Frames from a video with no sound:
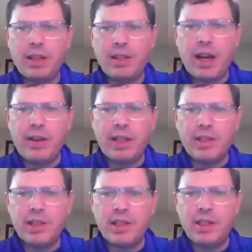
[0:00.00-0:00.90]
I can
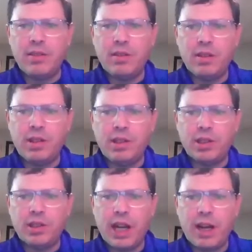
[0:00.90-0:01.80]
see
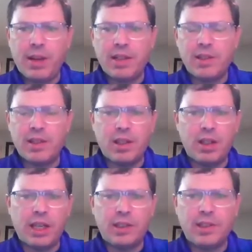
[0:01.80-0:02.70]
your comments and the
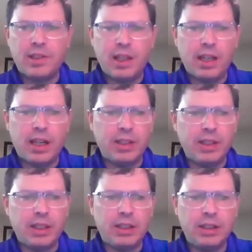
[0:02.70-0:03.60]
links and
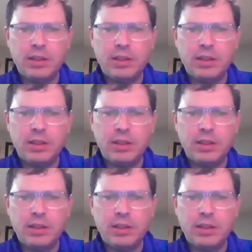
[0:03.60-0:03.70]
everything.